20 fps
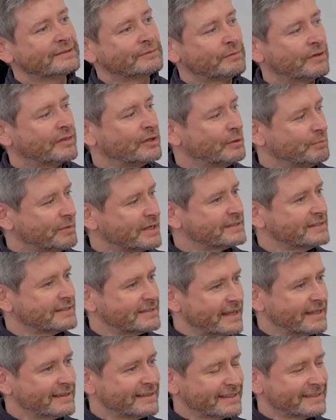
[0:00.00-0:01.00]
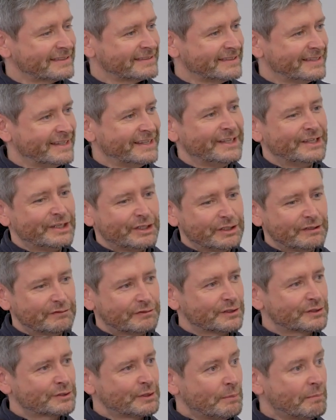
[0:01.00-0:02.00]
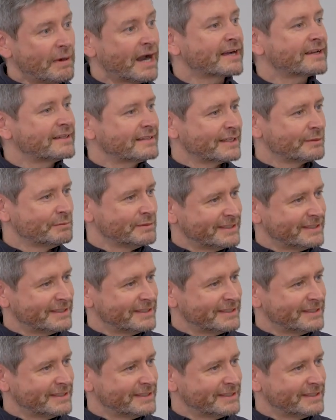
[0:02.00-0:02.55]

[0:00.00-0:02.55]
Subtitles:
without business ethics, you've just got marketing